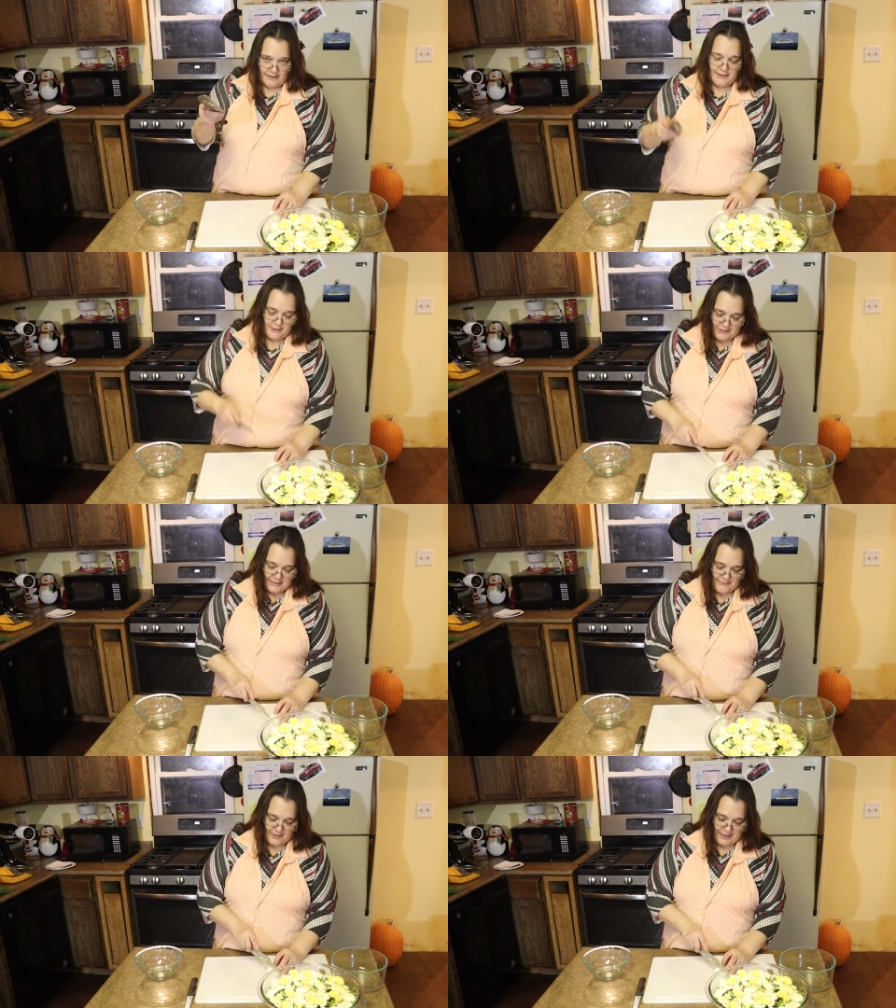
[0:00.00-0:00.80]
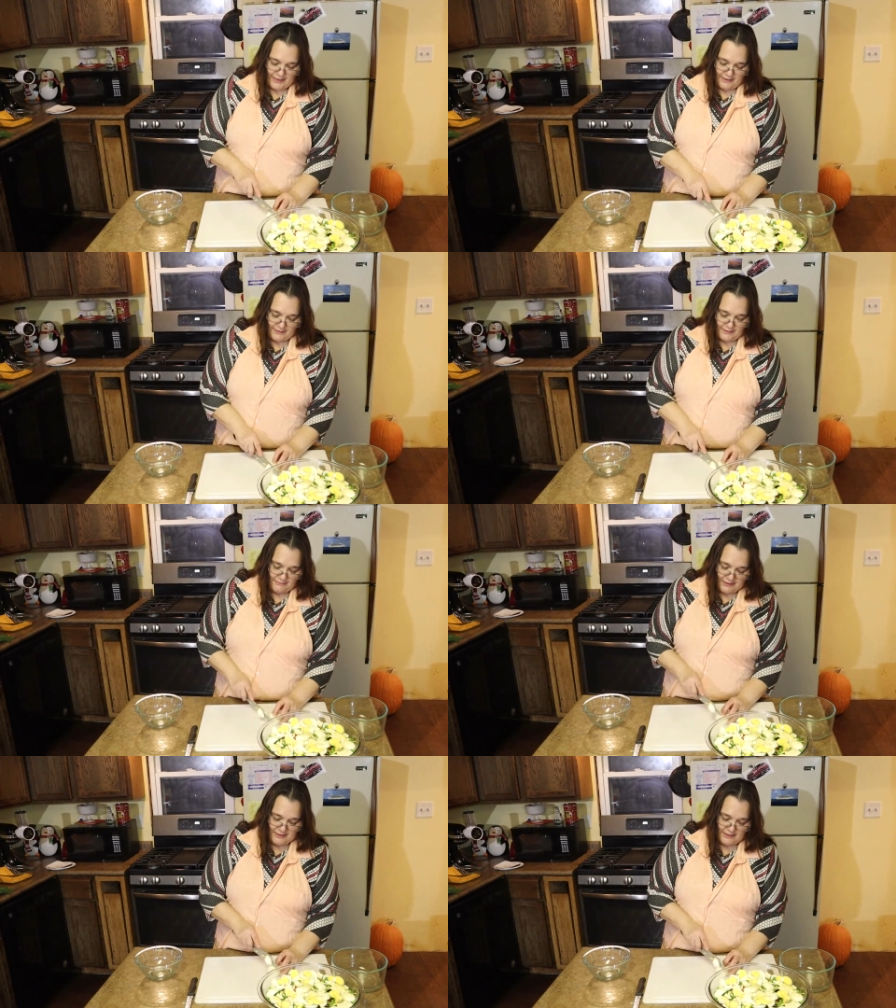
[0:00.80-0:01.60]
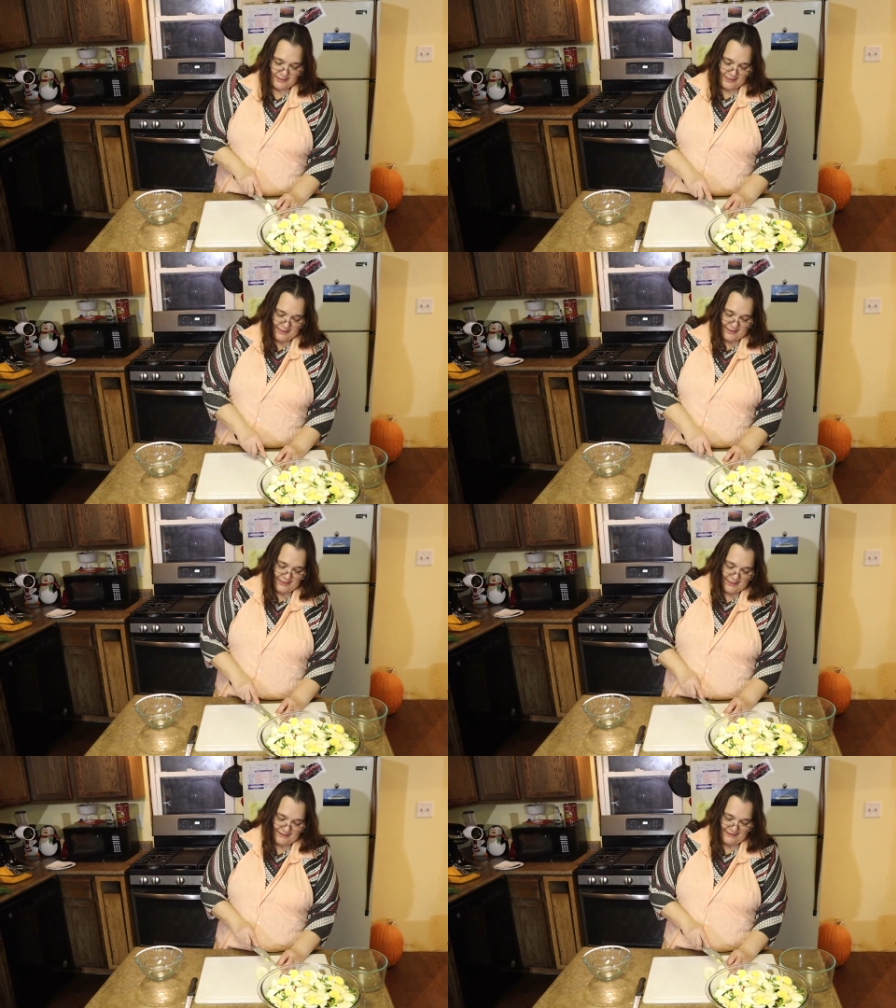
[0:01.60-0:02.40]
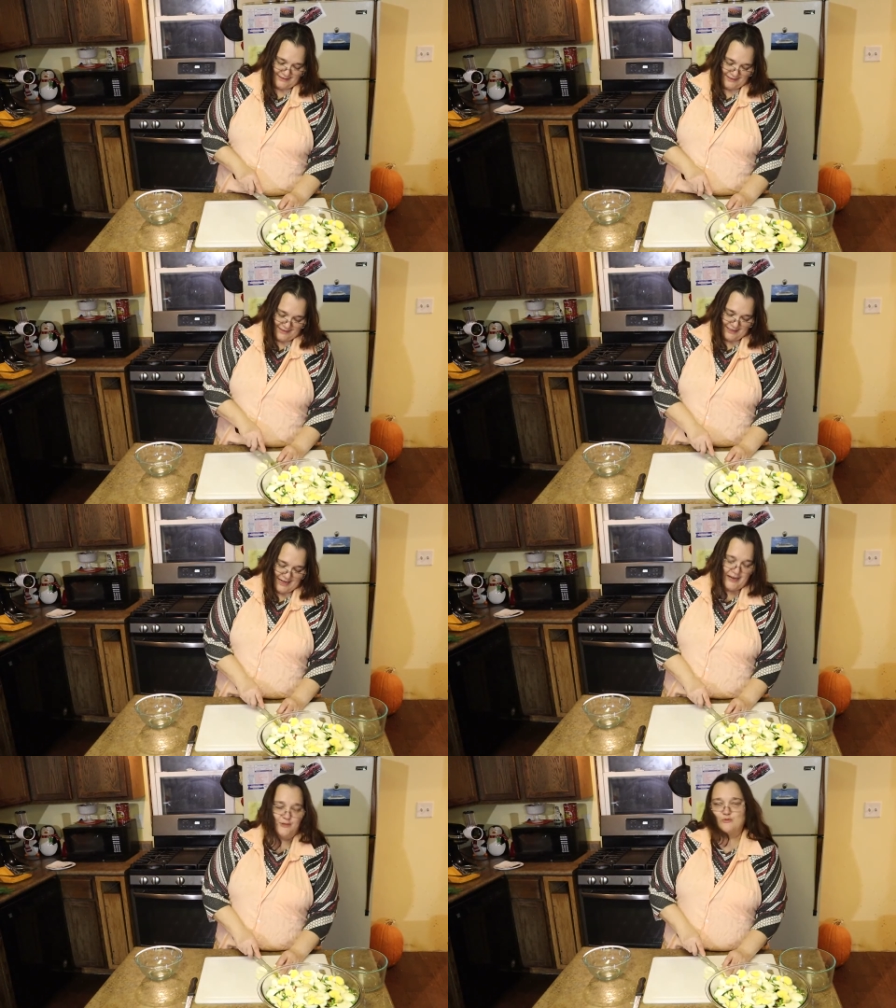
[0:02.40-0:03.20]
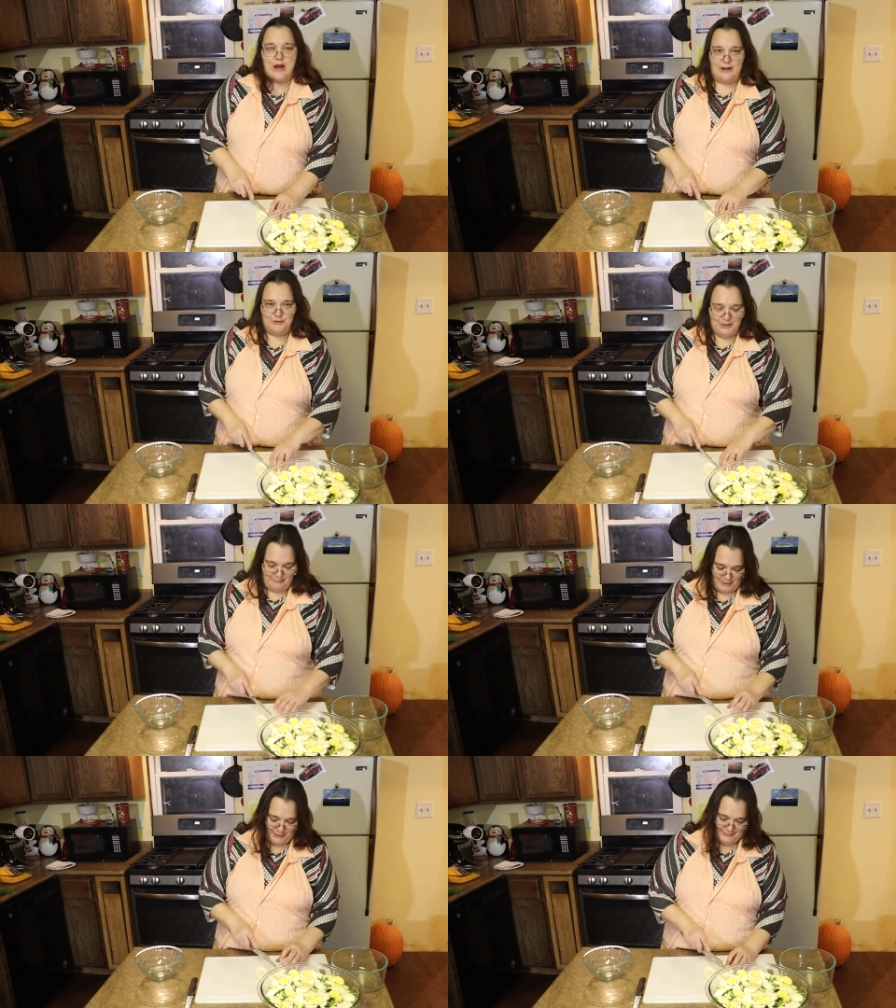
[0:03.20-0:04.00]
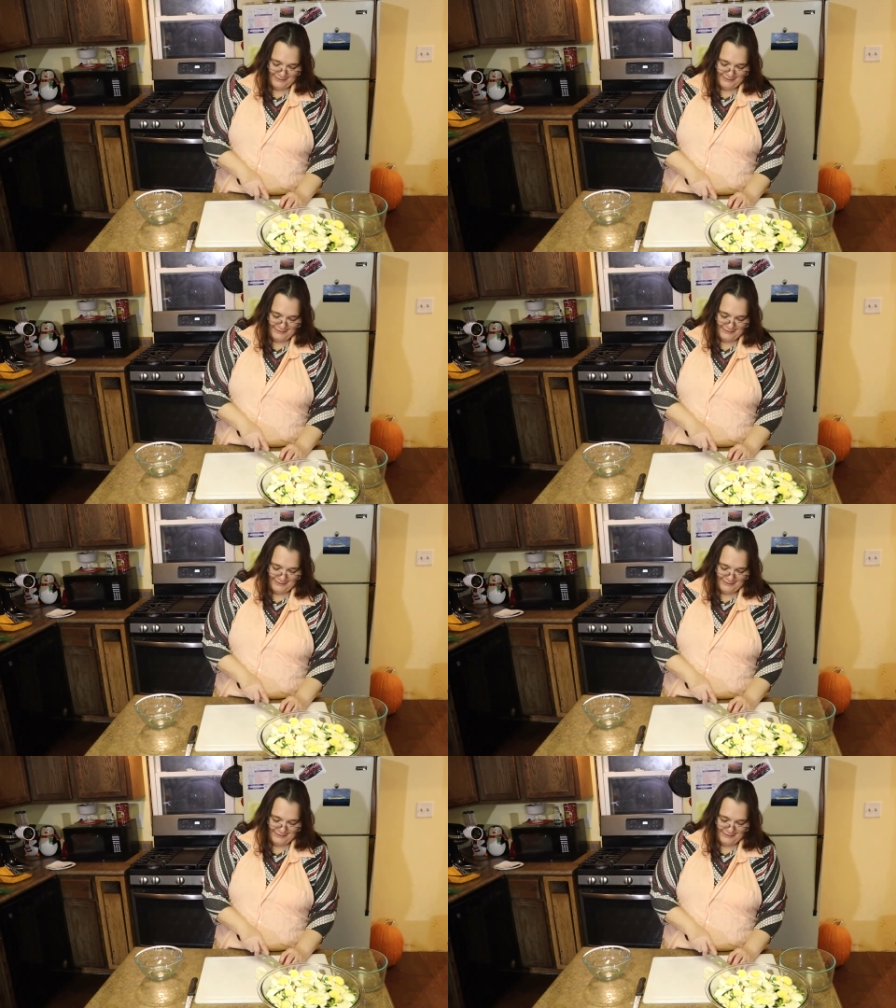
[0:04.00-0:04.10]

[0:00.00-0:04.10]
Here's the 7 eggs because it's a nice round number.